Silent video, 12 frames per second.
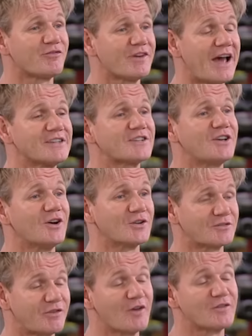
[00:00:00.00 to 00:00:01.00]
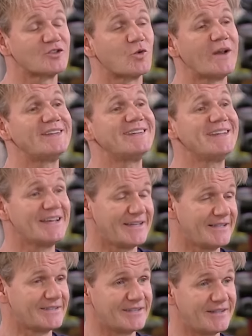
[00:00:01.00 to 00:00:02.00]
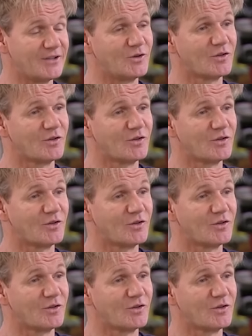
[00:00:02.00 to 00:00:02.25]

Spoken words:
has cooked for over 20 years in the